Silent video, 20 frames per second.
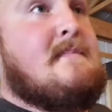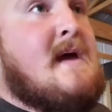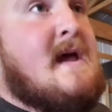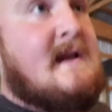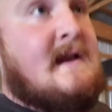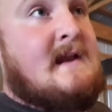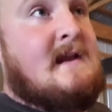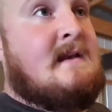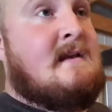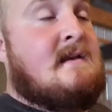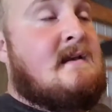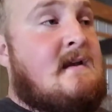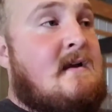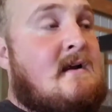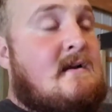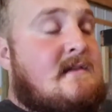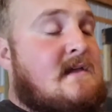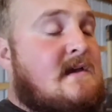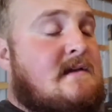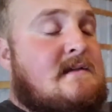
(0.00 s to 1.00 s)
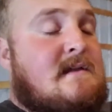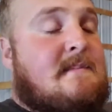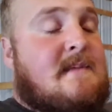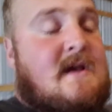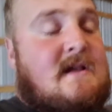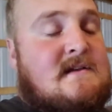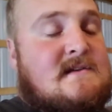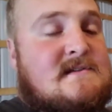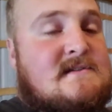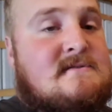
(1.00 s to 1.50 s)
bedding, or the
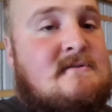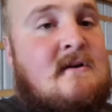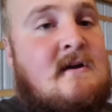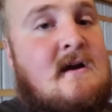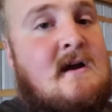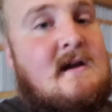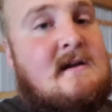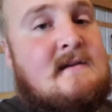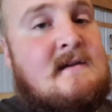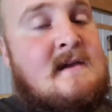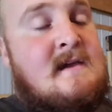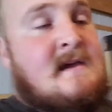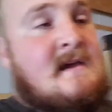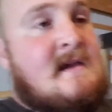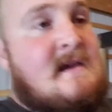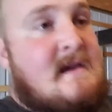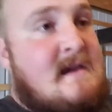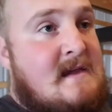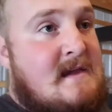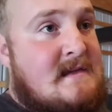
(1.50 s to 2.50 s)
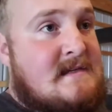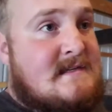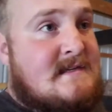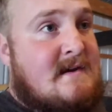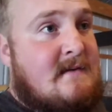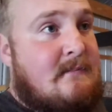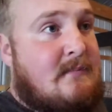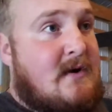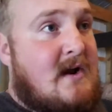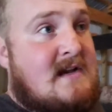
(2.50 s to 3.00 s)
bale of straw, is
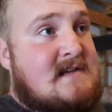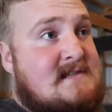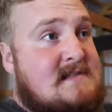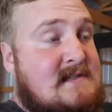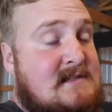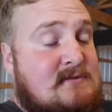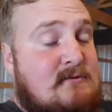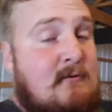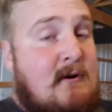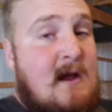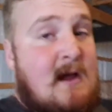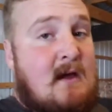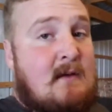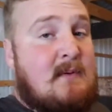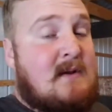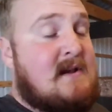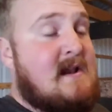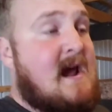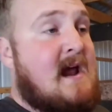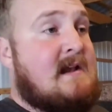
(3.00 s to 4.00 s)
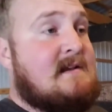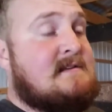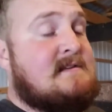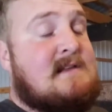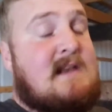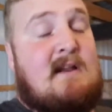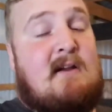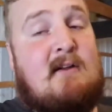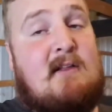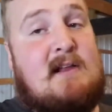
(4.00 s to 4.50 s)
compressed as well, but not
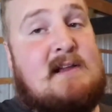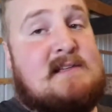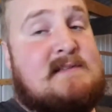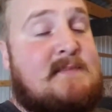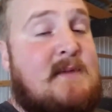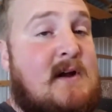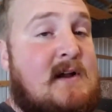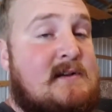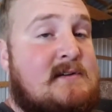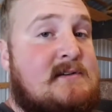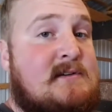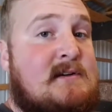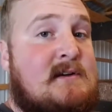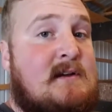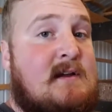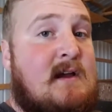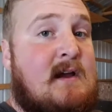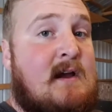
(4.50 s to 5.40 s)
nearly as much.